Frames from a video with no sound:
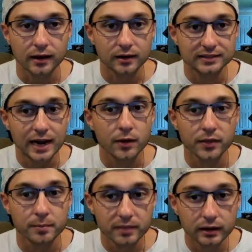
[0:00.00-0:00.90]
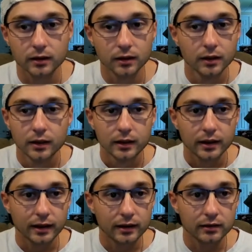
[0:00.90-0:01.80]
down the middle
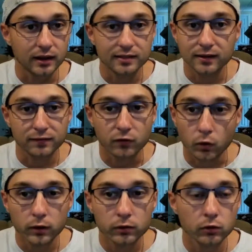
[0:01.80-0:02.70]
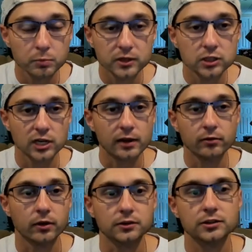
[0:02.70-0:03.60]
and in their forward group in
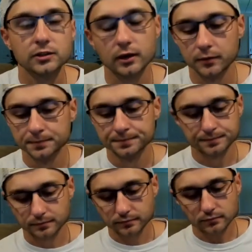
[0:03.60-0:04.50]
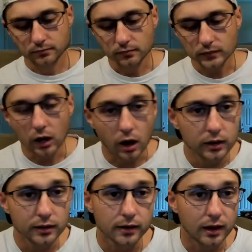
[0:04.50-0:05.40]
general. So
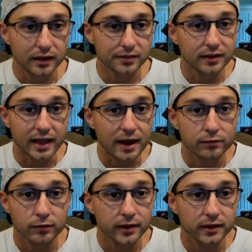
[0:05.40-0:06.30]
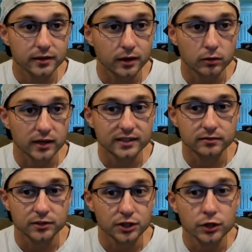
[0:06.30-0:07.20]
all in all, I think every,
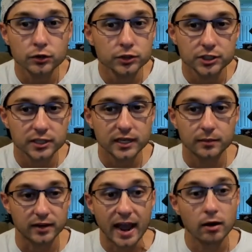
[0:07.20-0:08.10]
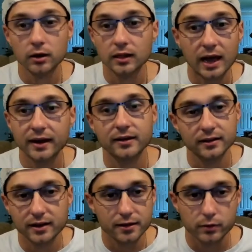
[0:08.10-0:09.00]
huge team, Carolina,
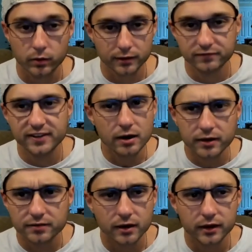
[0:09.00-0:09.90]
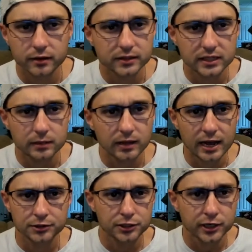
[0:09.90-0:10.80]
another one, very, very good team
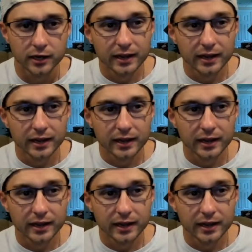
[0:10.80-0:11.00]
last year,